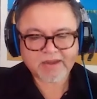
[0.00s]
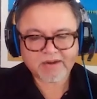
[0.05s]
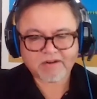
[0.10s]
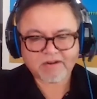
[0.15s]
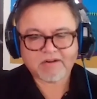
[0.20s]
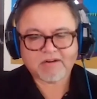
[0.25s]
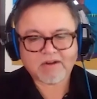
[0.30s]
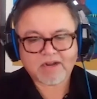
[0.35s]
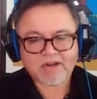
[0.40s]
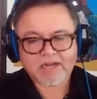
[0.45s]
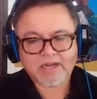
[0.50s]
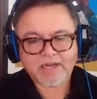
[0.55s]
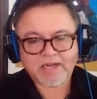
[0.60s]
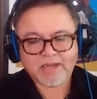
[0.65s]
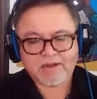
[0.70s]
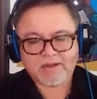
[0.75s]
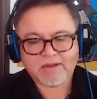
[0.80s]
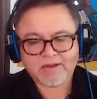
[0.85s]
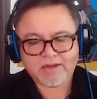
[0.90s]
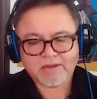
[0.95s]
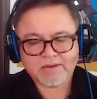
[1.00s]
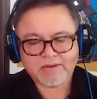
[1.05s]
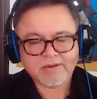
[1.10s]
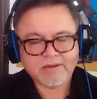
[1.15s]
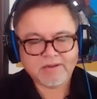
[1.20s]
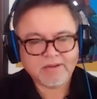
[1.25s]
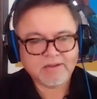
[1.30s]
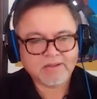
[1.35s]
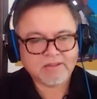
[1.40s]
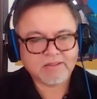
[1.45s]
our eye on
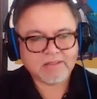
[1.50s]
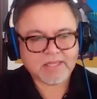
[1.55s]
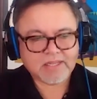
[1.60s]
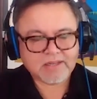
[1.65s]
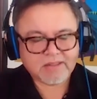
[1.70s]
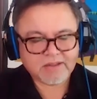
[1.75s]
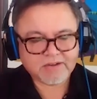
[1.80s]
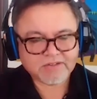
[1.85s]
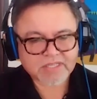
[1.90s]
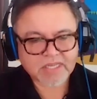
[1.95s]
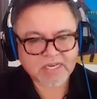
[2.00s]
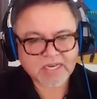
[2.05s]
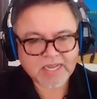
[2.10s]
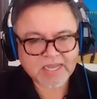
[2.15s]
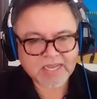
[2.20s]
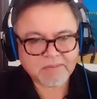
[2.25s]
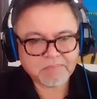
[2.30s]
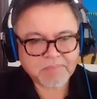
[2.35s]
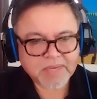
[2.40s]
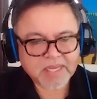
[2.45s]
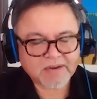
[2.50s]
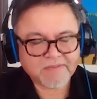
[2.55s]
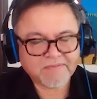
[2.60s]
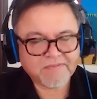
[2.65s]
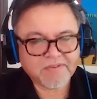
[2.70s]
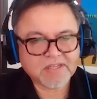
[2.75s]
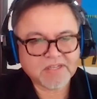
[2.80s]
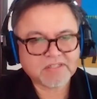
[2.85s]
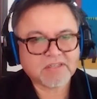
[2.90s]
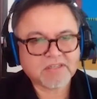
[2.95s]
that there's a net
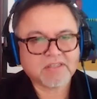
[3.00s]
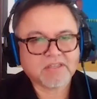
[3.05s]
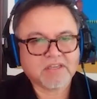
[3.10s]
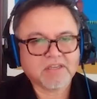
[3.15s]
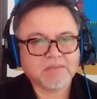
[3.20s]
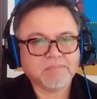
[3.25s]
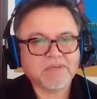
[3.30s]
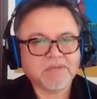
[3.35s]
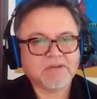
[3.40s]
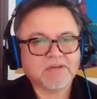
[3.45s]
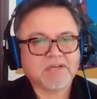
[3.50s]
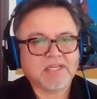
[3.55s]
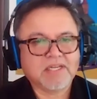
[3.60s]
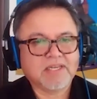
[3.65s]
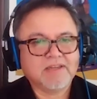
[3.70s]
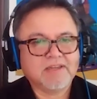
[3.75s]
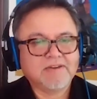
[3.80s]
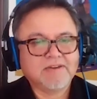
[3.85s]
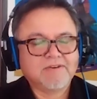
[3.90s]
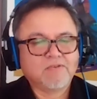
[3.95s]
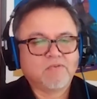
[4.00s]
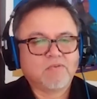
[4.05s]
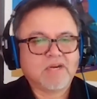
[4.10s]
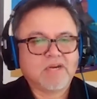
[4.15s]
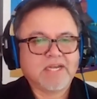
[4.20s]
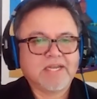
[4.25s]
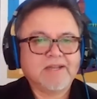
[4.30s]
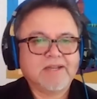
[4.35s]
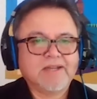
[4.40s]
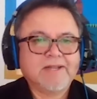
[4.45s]
benefit to the community,
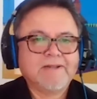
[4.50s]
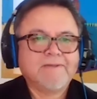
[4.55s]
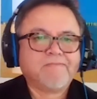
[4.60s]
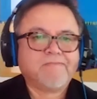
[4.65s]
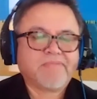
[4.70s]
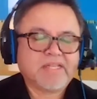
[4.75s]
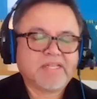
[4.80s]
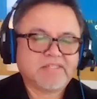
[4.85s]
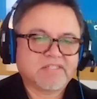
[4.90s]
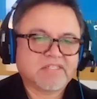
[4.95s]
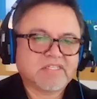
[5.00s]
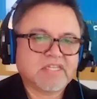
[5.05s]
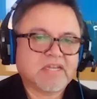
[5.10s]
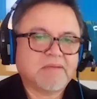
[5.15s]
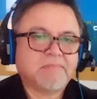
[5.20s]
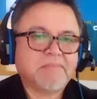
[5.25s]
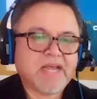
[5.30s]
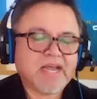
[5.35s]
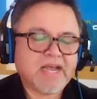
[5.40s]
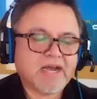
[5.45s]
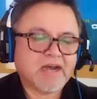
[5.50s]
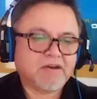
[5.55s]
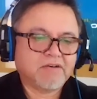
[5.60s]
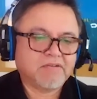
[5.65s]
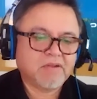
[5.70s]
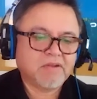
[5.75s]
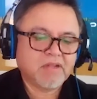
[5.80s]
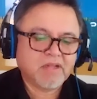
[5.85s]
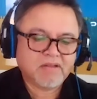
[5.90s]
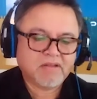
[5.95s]
right? That
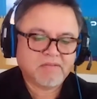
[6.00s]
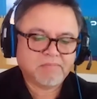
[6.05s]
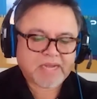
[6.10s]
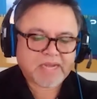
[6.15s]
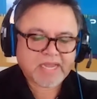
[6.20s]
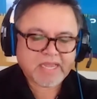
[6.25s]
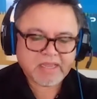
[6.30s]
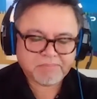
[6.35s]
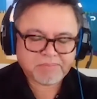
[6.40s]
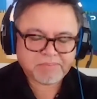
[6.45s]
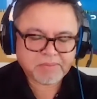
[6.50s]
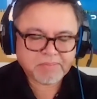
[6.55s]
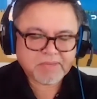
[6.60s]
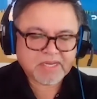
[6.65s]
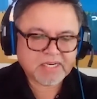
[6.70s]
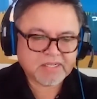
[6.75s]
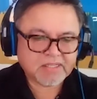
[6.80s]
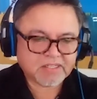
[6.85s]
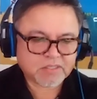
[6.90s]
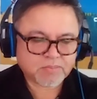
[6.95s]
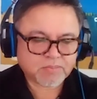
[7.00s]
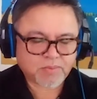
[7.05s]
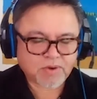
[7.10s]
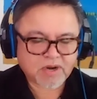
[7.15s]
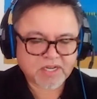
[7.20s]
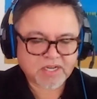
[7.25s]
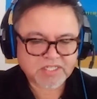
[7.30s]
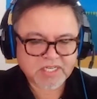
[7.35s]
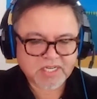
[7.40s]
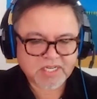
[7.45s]
somehow by implementing this
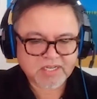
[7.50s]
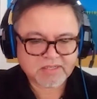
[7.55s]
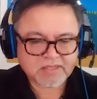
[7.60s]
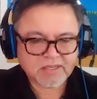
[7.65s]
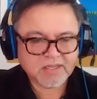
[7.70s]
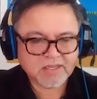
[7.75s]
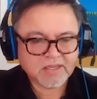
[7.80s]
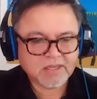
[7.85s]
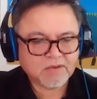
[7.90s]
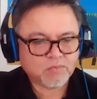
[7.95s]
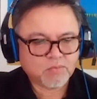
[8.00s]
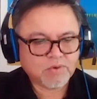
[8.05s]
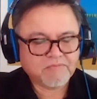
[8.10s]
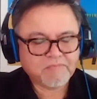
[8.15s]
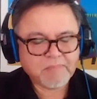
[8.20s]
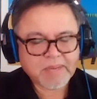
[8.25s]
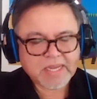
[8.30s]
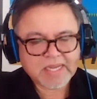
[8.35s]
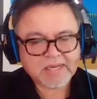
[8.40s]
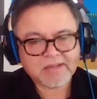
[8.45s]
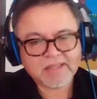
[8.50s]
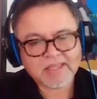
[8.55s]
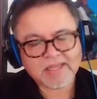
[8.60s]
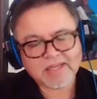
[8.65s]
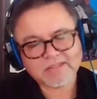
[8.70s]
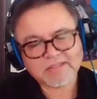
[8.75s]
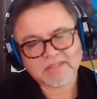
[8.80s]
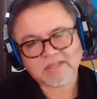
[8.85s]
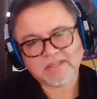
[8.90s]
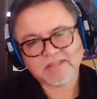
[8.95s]
project, we've made
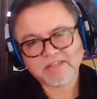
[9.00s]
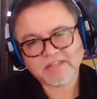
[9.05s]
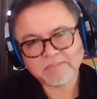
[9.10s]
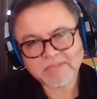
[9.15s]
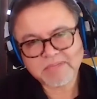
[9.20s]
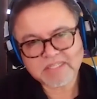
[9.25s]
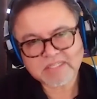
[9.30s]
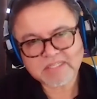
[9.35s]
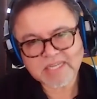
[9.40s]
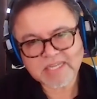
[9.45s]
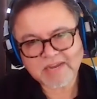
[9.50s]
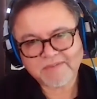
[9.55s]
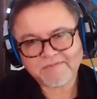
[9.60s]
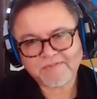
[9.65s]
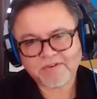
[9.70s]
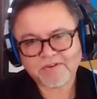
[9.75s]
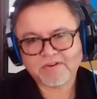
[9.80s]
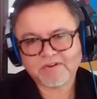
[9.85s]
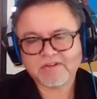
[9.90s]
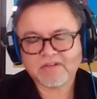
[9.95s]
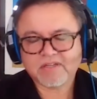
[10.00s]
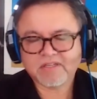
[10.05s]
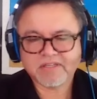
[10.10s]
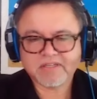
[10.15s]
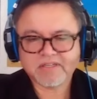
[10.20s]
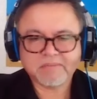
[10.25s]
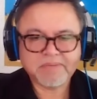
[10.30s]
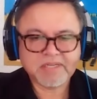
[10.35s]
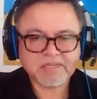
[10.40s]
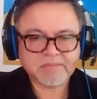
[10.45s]
things a little bit safer, a
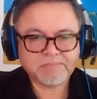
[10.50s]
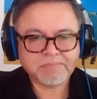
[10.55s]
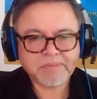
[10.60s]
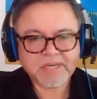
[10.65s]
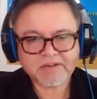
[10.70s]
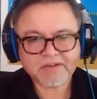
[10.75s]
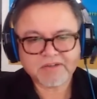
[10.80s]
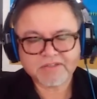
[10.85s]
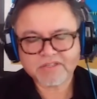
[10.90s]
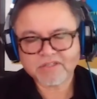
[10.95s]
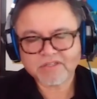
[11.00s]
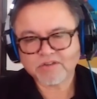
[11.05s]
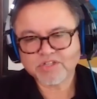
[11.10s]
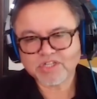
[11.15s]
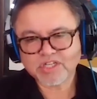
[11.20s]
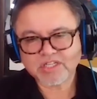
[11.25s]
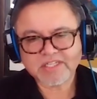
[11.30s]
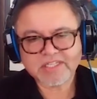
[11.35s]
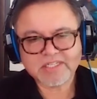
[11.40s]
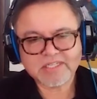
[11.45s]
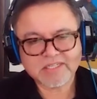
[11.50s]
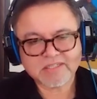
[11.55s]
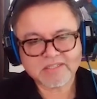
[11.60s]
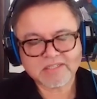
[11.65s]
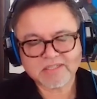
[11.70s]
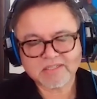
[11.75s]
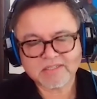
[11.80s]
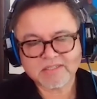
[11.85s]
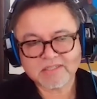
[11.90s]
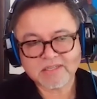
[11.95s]
little bit better socially
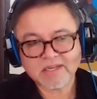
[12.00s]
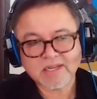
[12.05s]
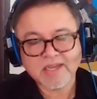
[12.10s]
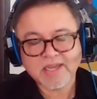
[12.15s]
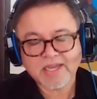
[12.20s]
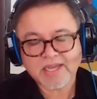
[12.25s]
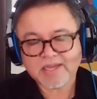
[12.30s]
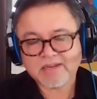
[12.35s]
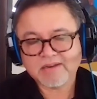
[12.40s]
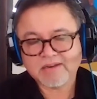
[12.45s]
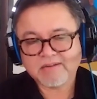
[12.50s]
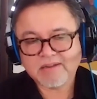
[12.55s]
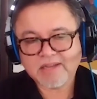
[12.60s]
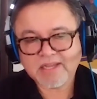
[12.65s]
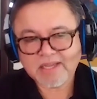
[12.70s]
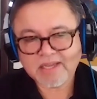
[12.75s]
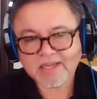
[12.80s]
distanced, and